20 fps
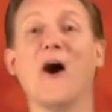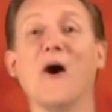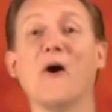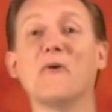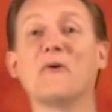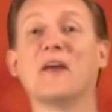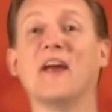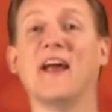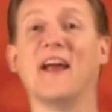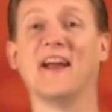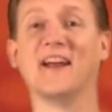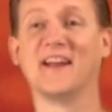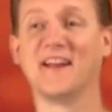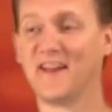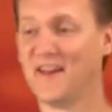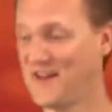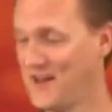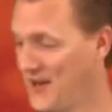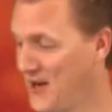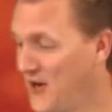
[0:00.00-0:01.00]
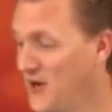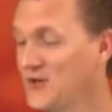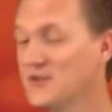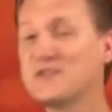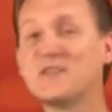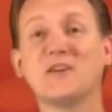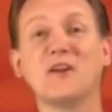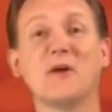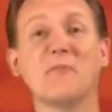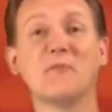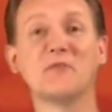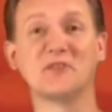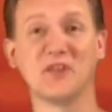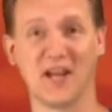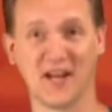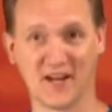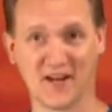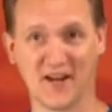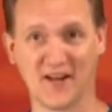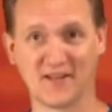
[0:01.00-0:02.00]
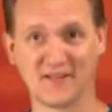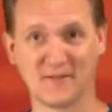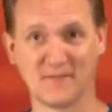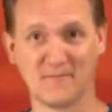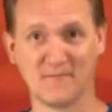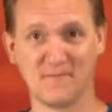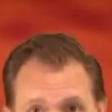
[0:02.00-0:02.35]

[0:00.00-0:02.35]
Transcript: Okay, here's the numbers I got.